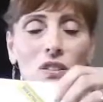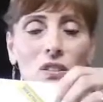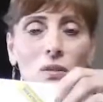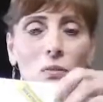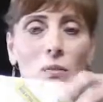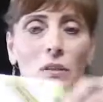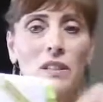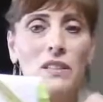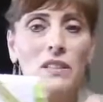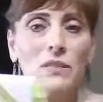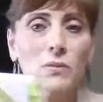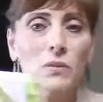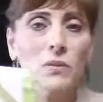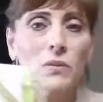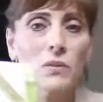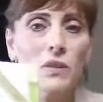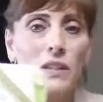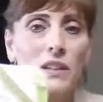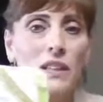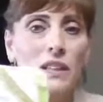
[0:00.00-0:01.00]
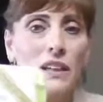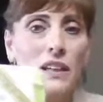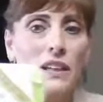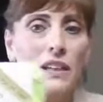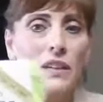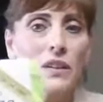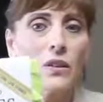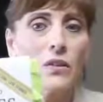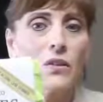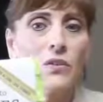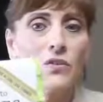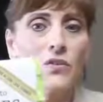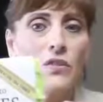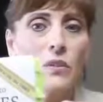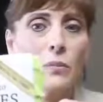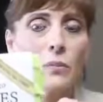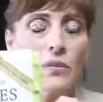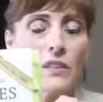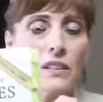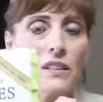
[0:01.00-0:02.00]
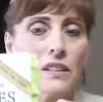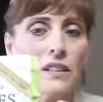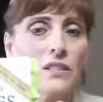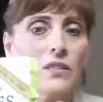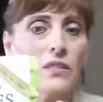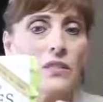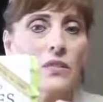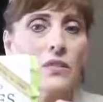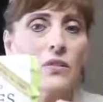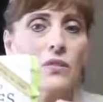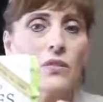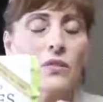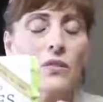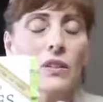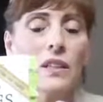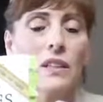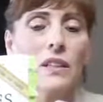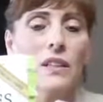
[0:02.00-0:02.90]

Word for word: But this one really kind of goes simply into,